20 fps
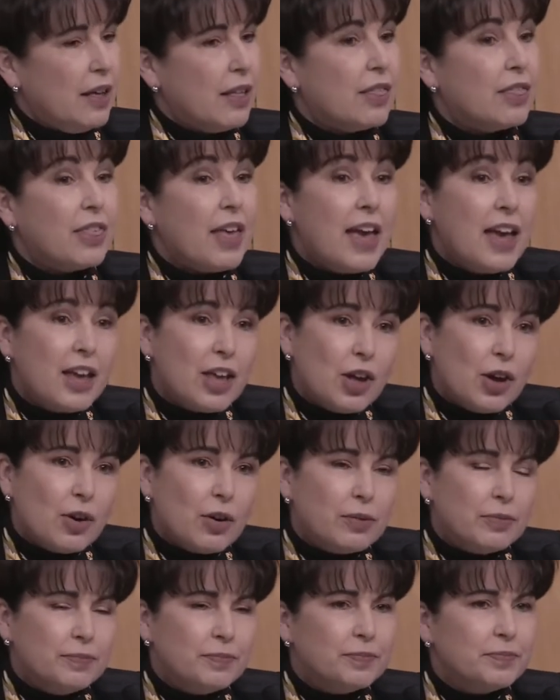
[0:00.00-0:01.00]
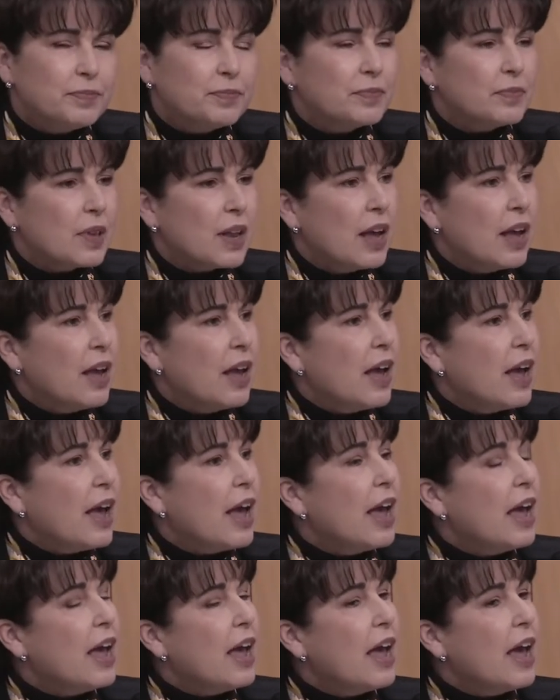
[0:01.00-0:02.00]
thank you.
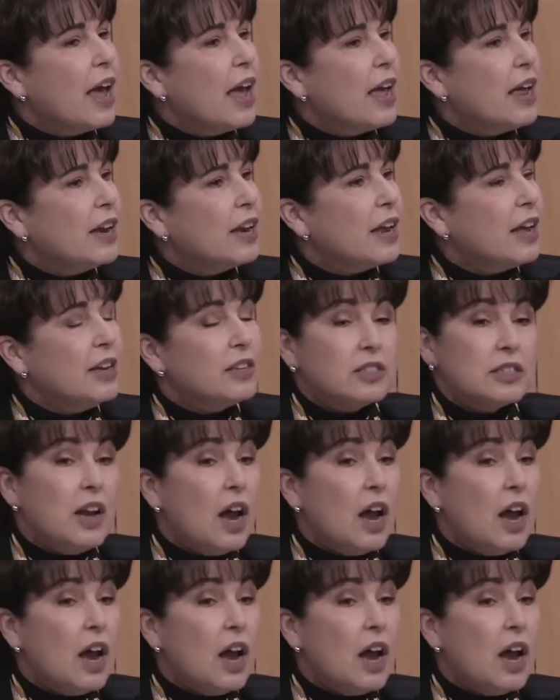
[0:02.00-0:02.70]
And it's